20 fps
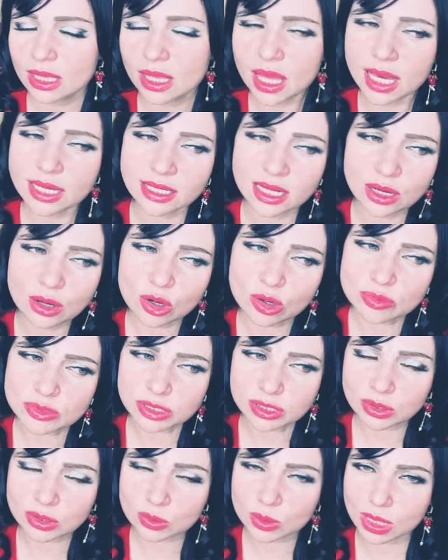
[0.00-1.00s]
And I hope that
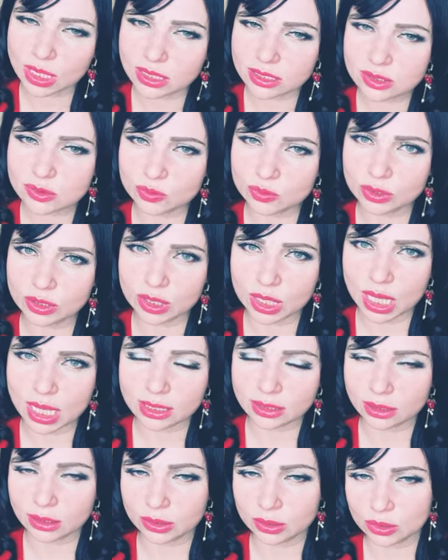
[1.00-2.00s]
you guys will
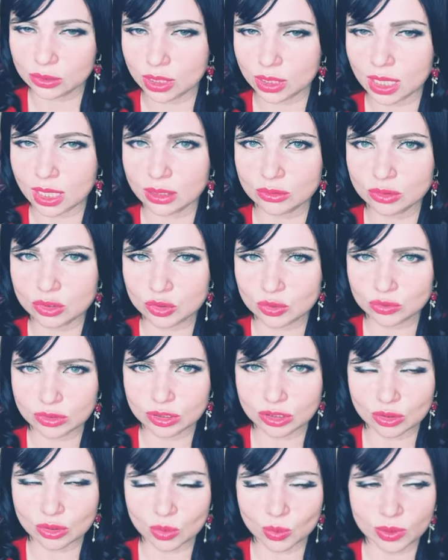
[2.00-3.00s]
not learn how to, you
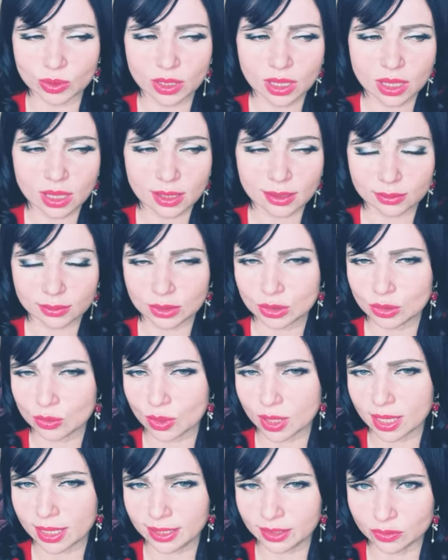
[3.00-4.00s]
know, you know
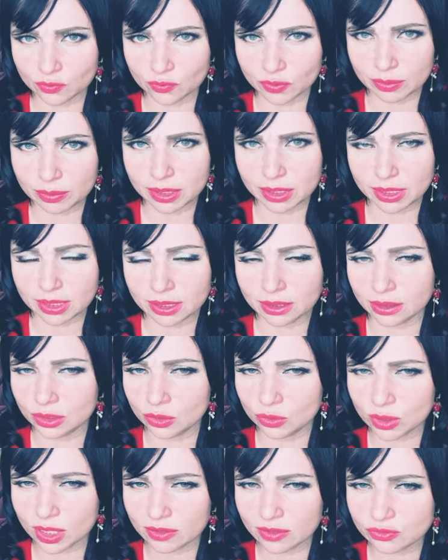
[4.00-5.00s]
hate women and
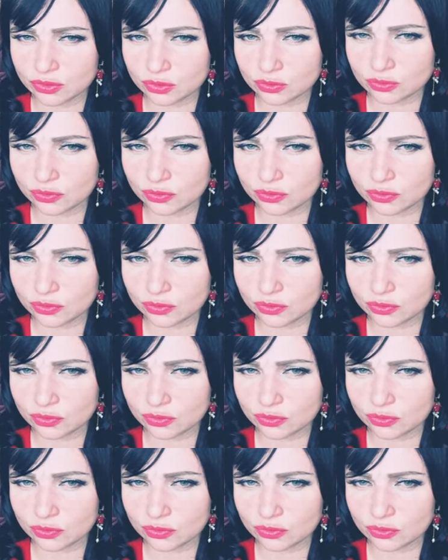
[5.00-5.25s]
you have to